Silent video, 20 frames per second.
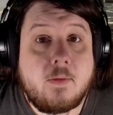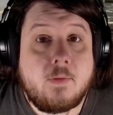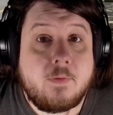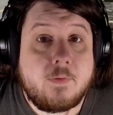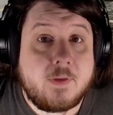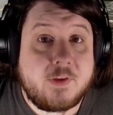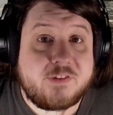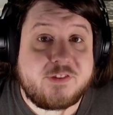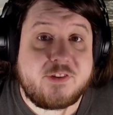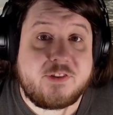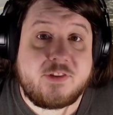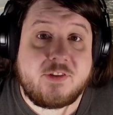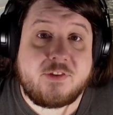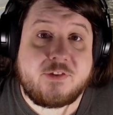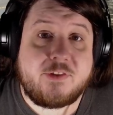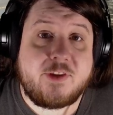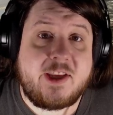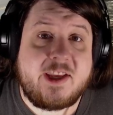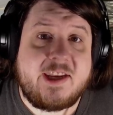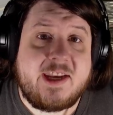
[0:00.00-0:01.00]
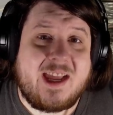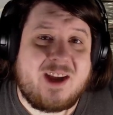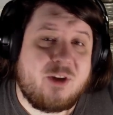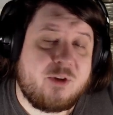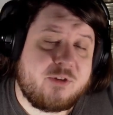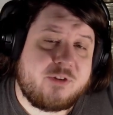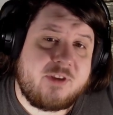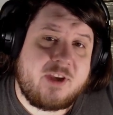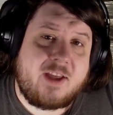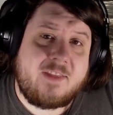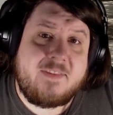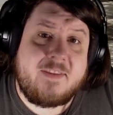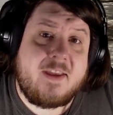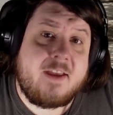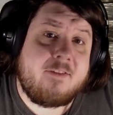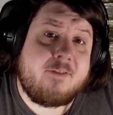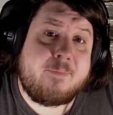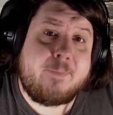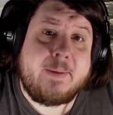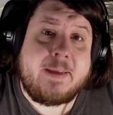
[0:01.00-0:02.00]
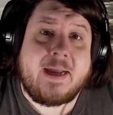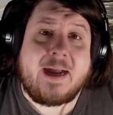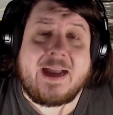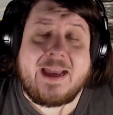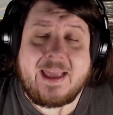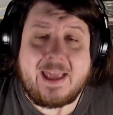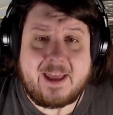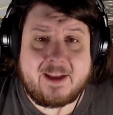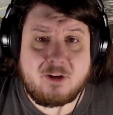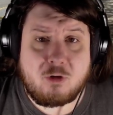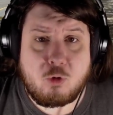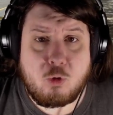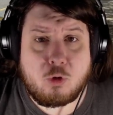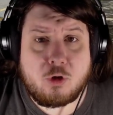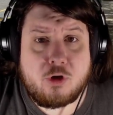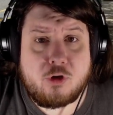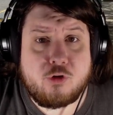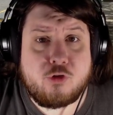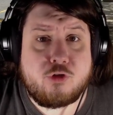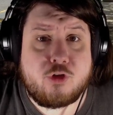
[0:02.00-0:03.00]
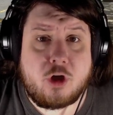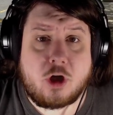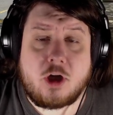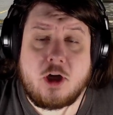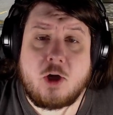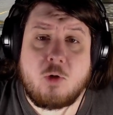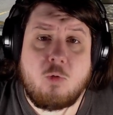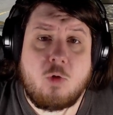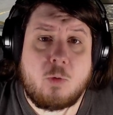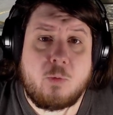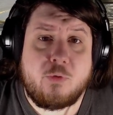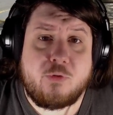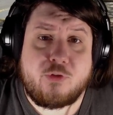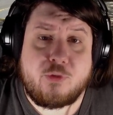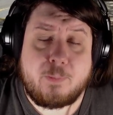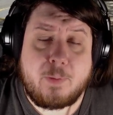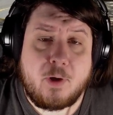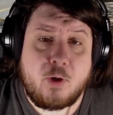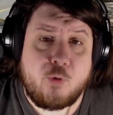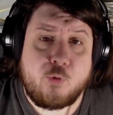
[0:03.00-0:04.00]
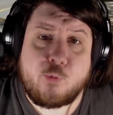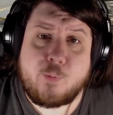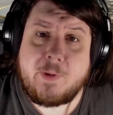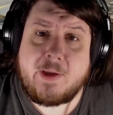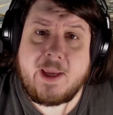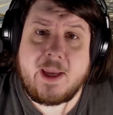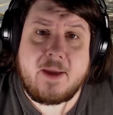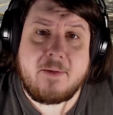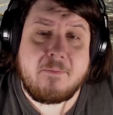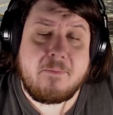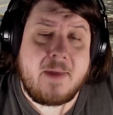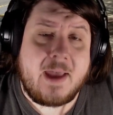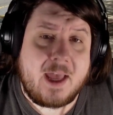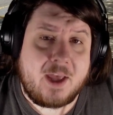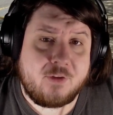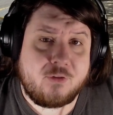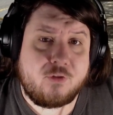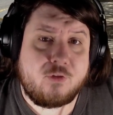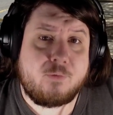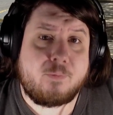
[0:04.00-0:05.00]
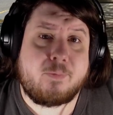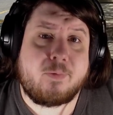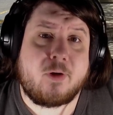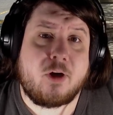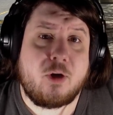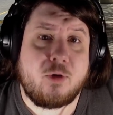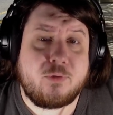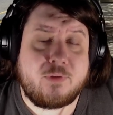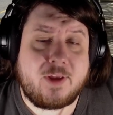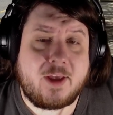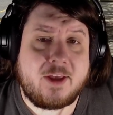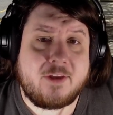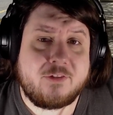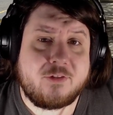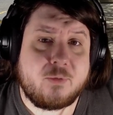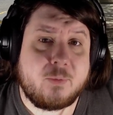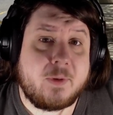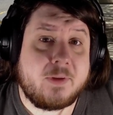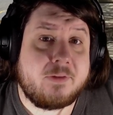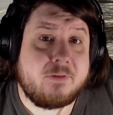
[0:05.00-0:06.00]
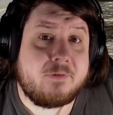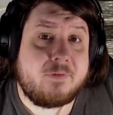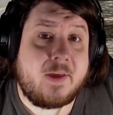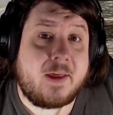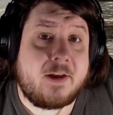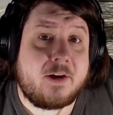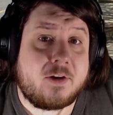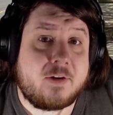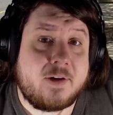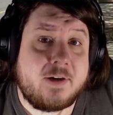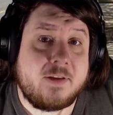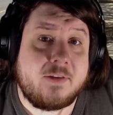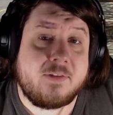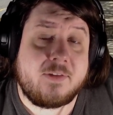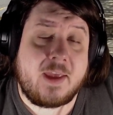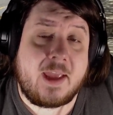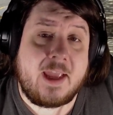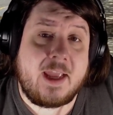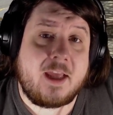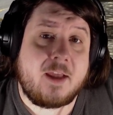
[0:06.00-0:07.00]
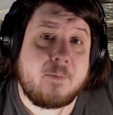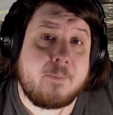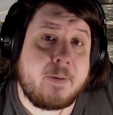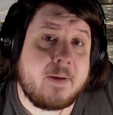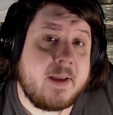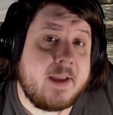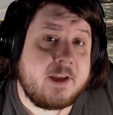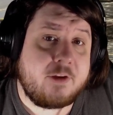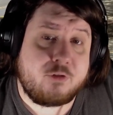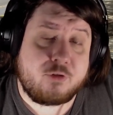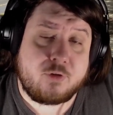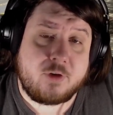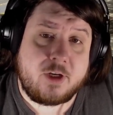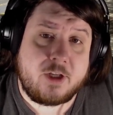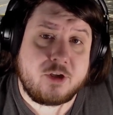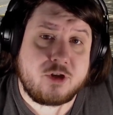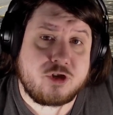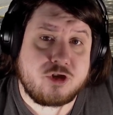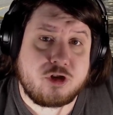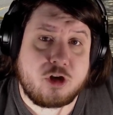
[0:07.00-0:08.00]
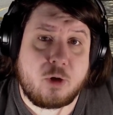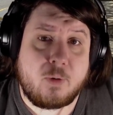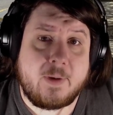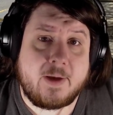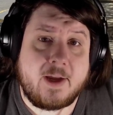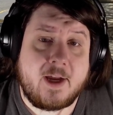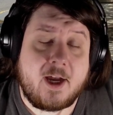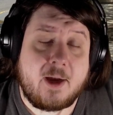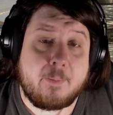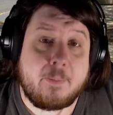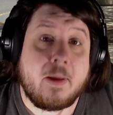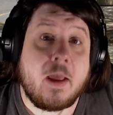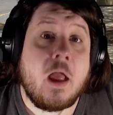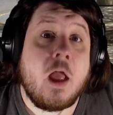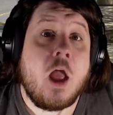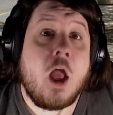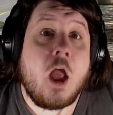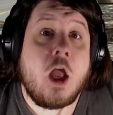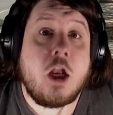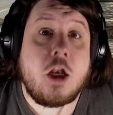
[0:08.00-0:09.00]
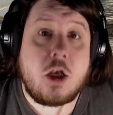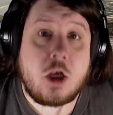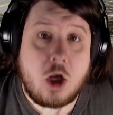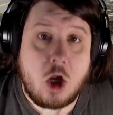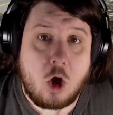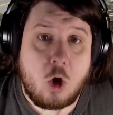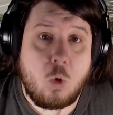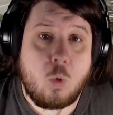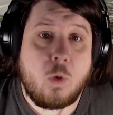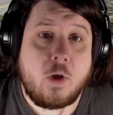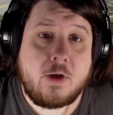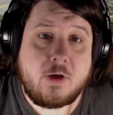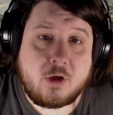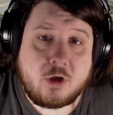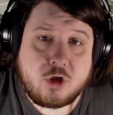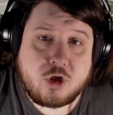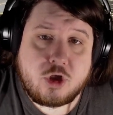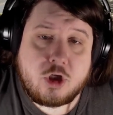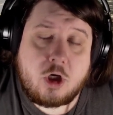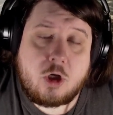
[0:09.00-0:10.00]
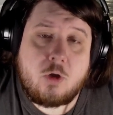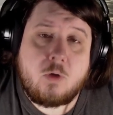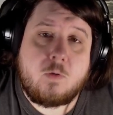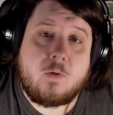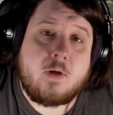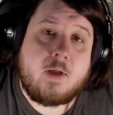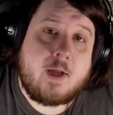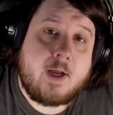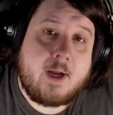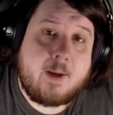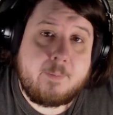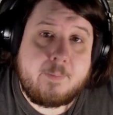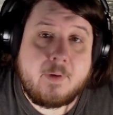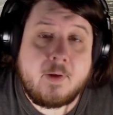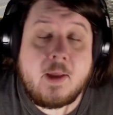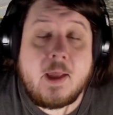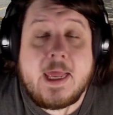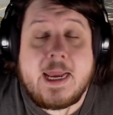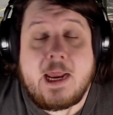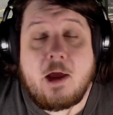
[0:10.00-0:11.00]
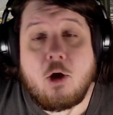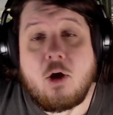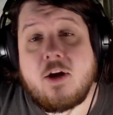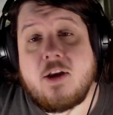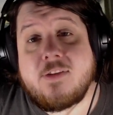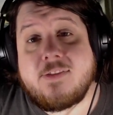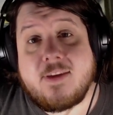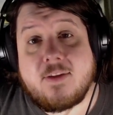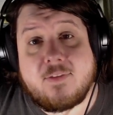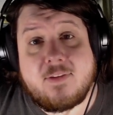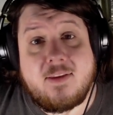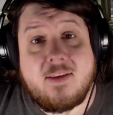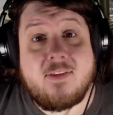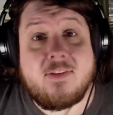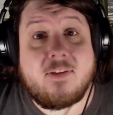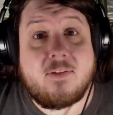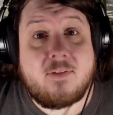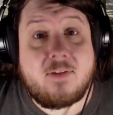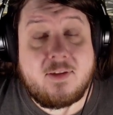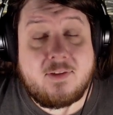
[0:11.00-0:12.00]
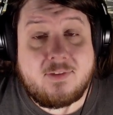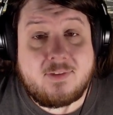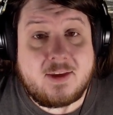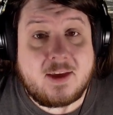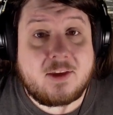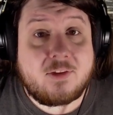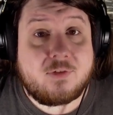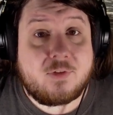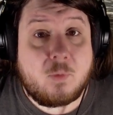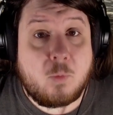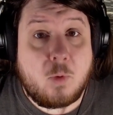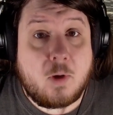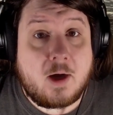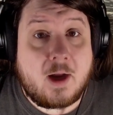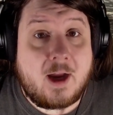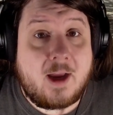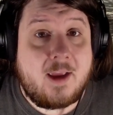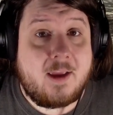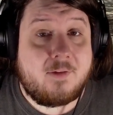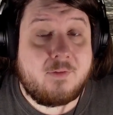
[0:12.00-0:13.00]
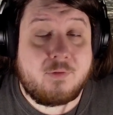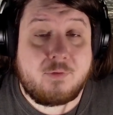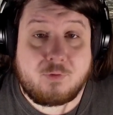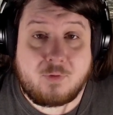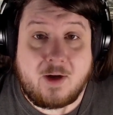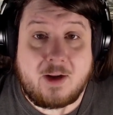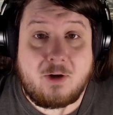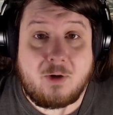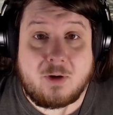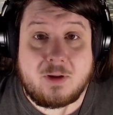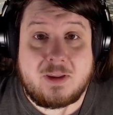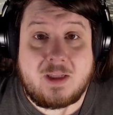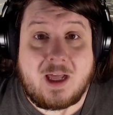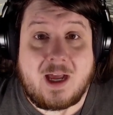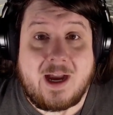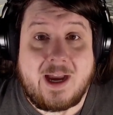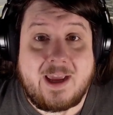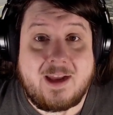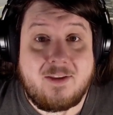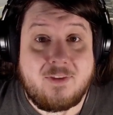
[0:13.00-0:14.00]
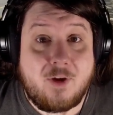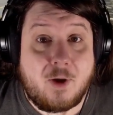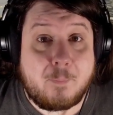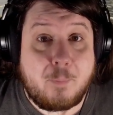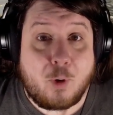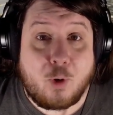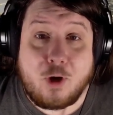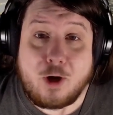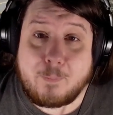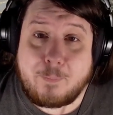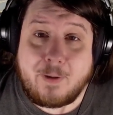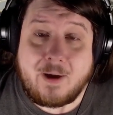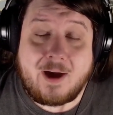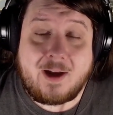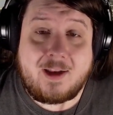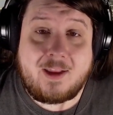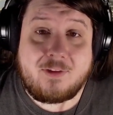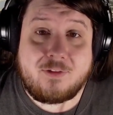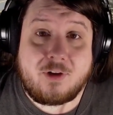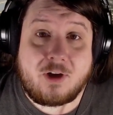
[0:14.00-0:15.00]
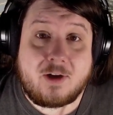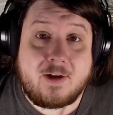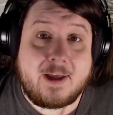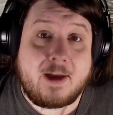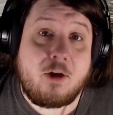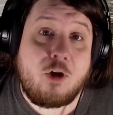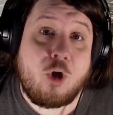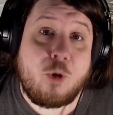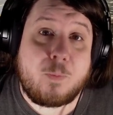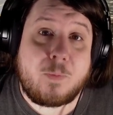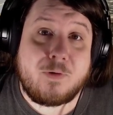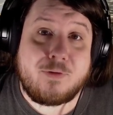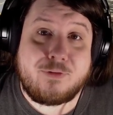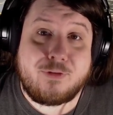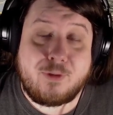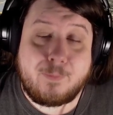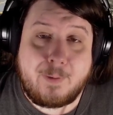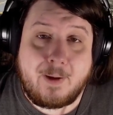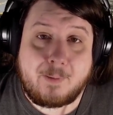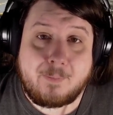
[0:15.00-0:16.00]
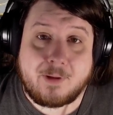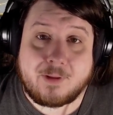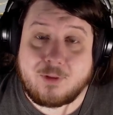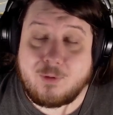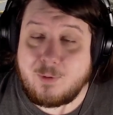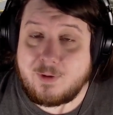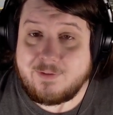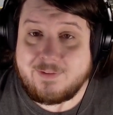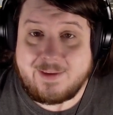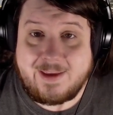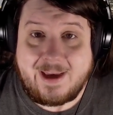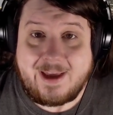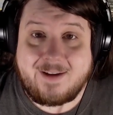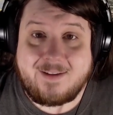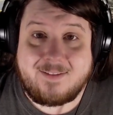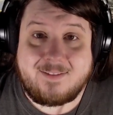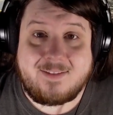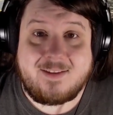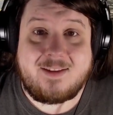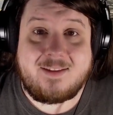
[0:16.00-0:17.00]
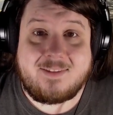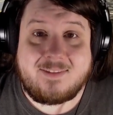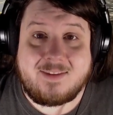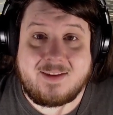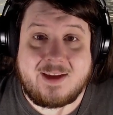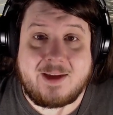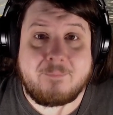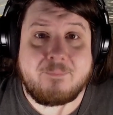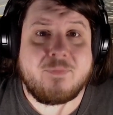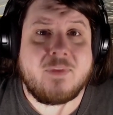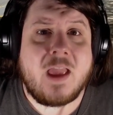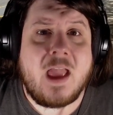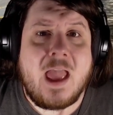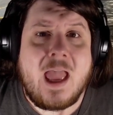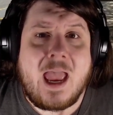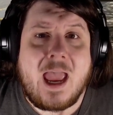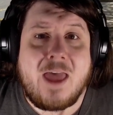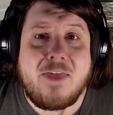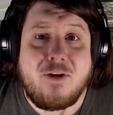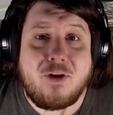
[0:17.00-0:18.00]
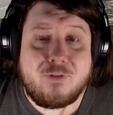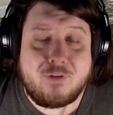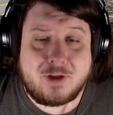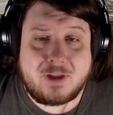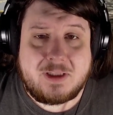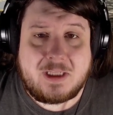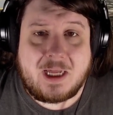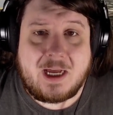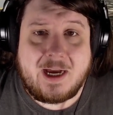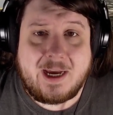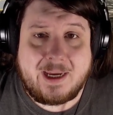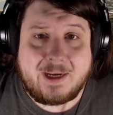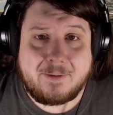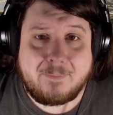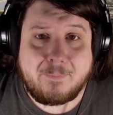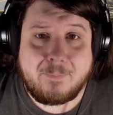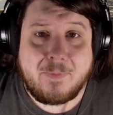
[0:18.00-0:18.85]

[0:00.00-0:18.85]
This is the scene outside the FBI headquarters during what was supposed to be a massive protest with veterans and patriots showing up. No one showed up. Now, on to 1776, from what I have read online, their porta potties are now open to the public, the ones they had in DC, and there's a line.